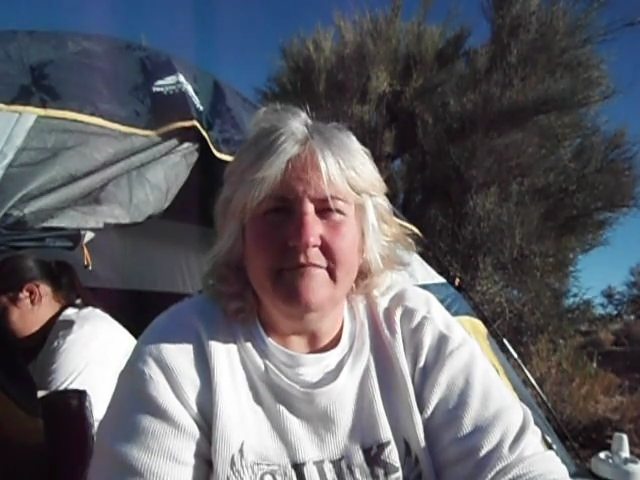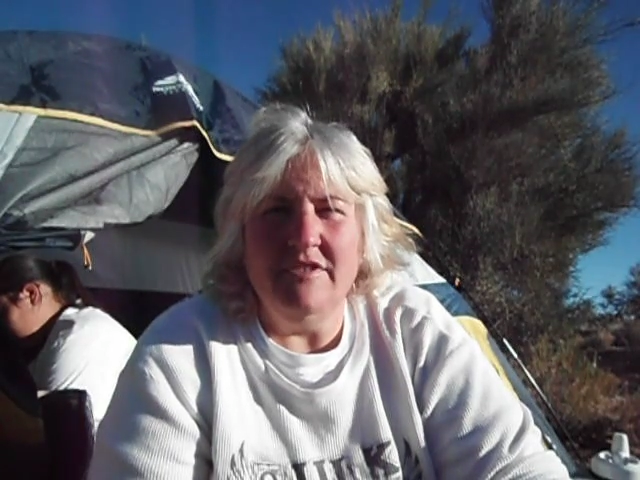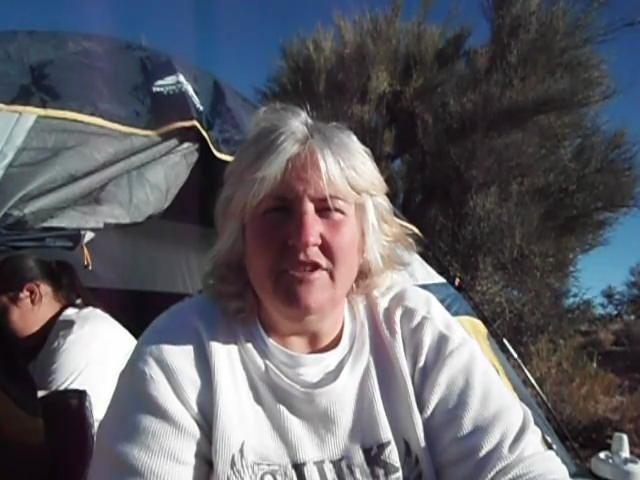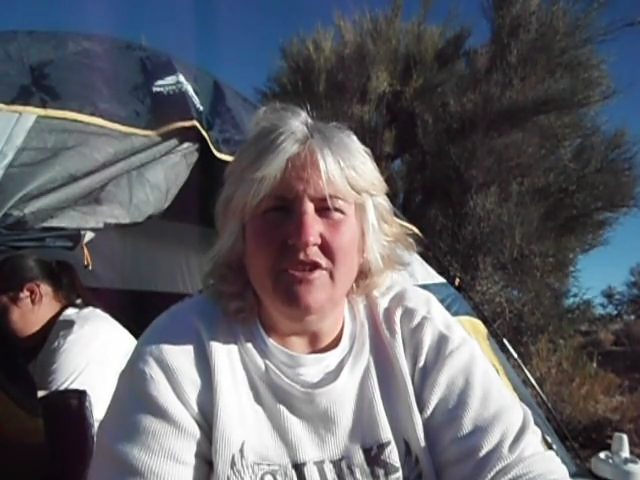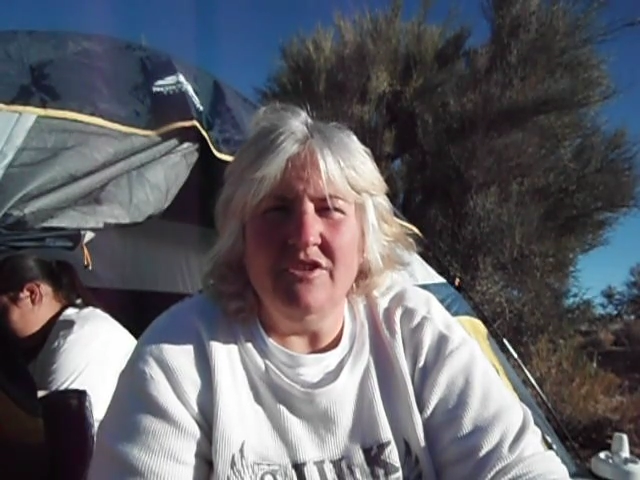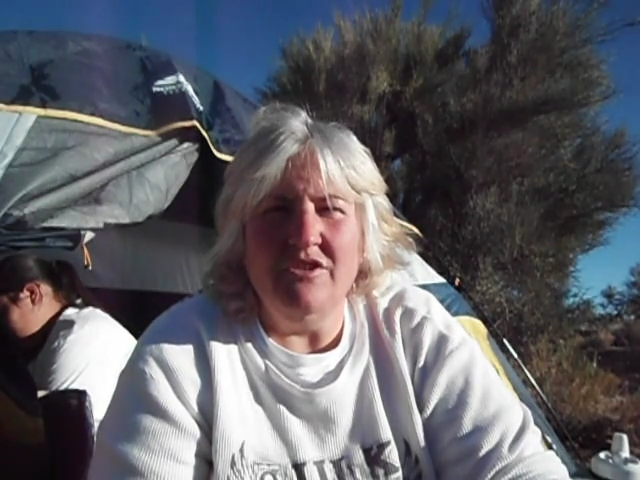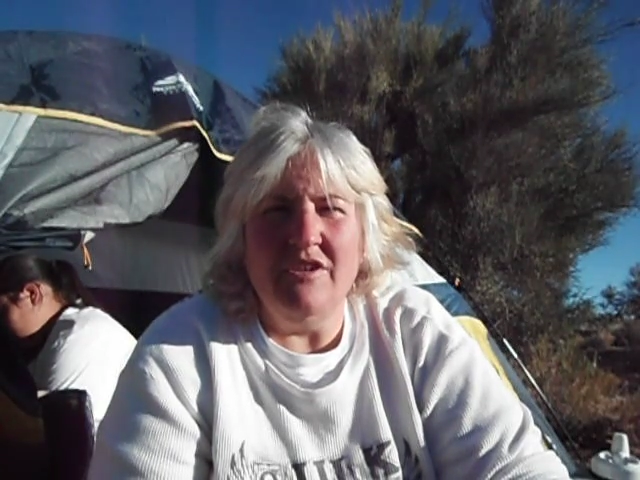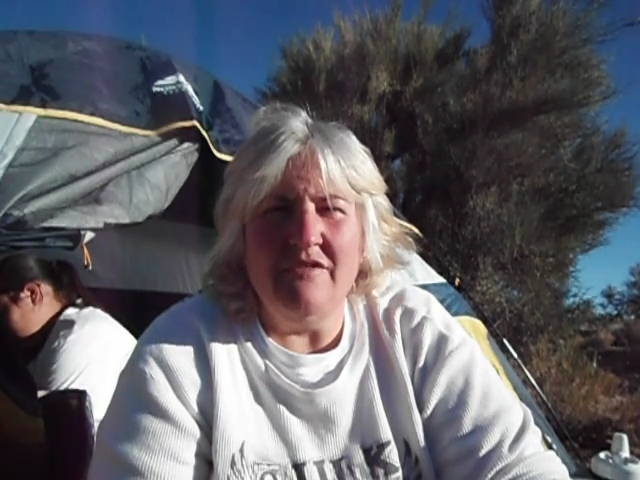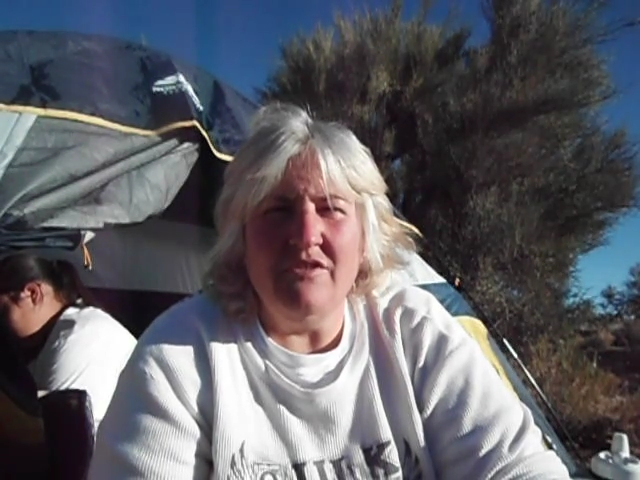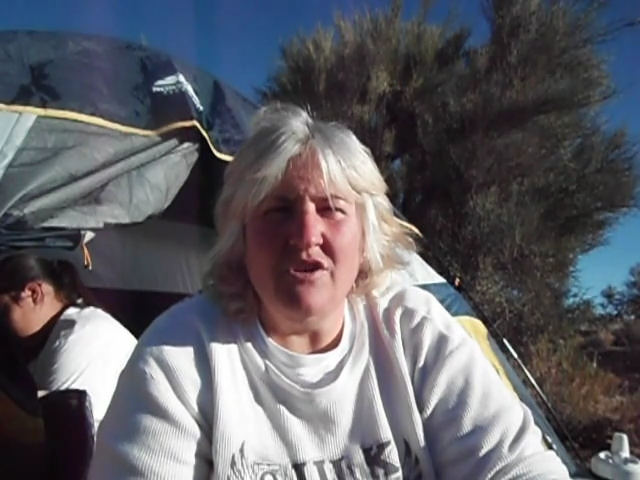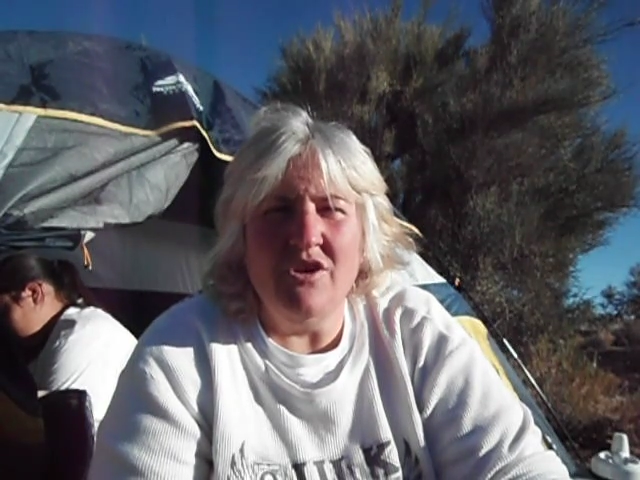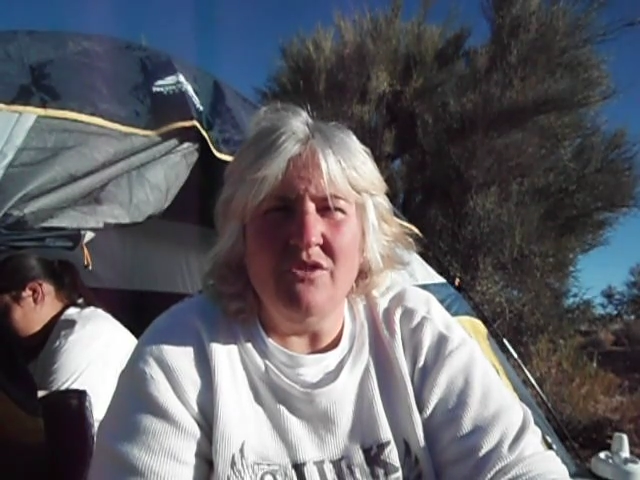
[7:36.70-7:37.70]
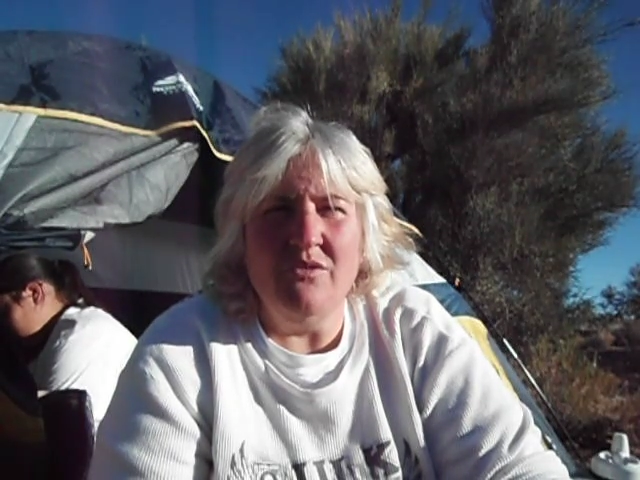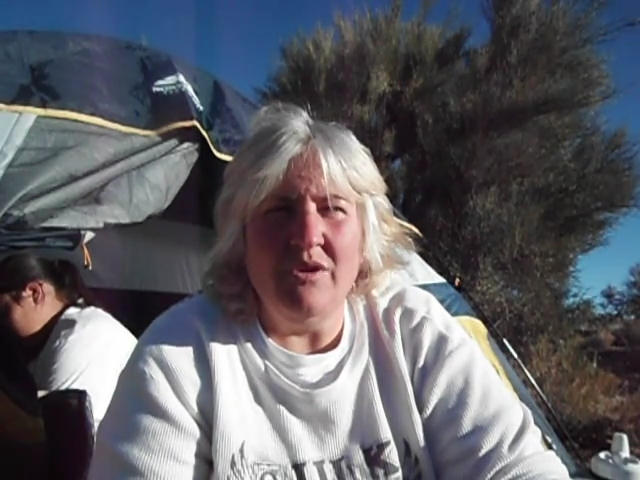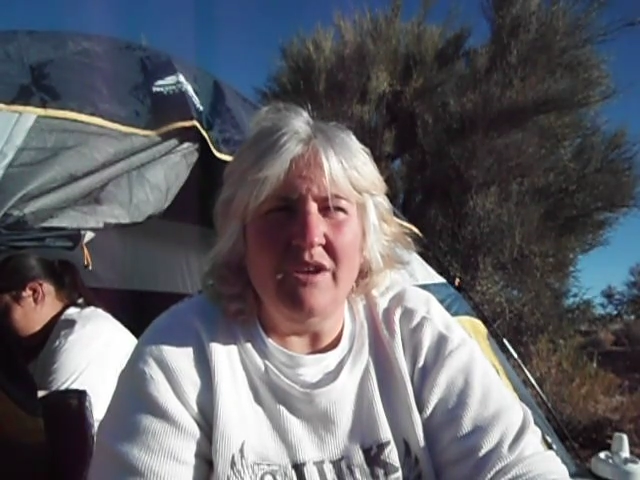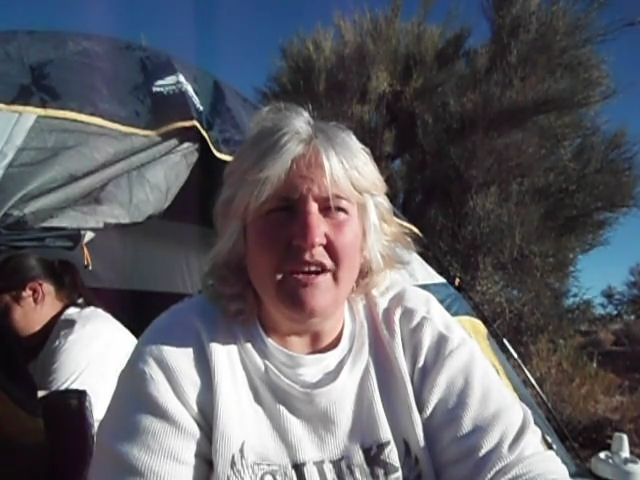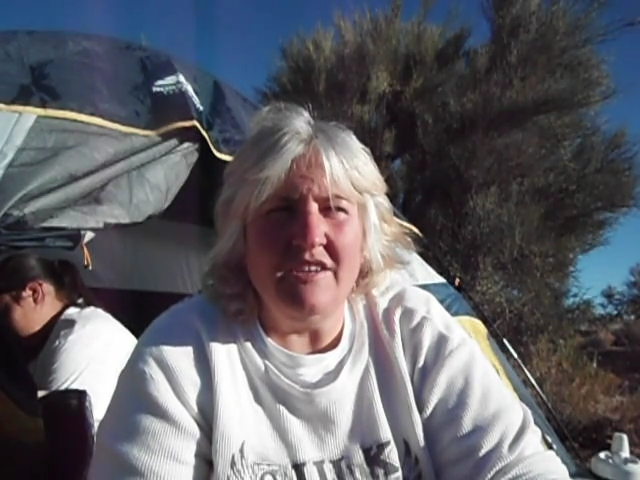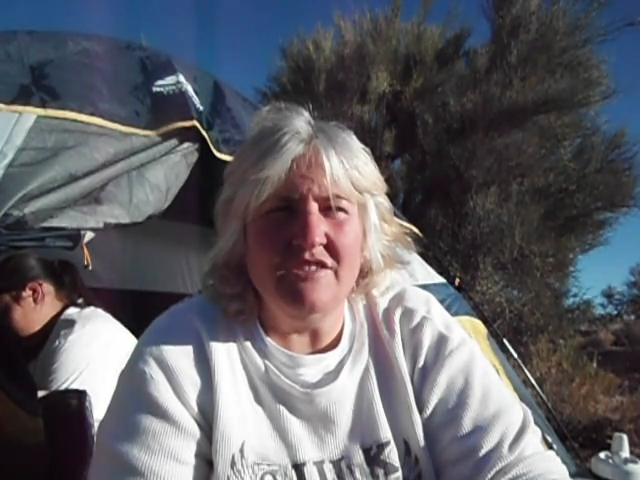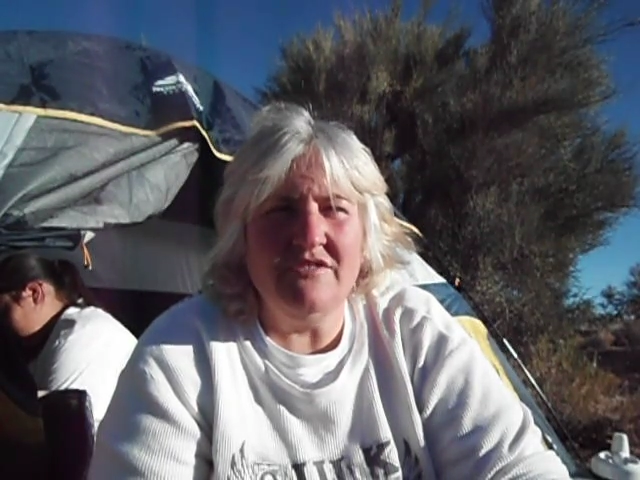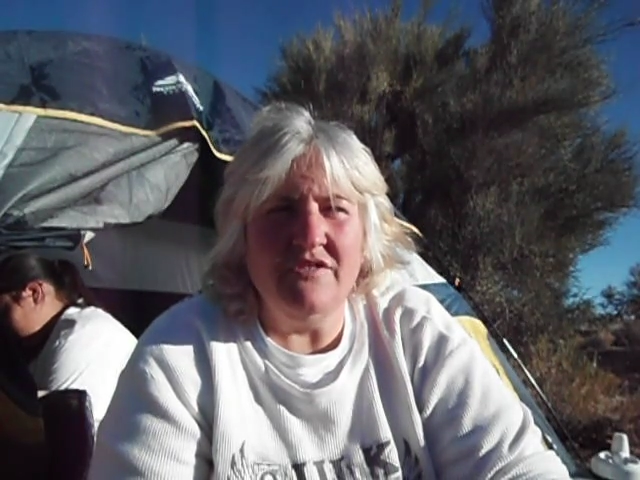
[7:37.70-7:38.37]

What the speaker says: you know, you never know, and I just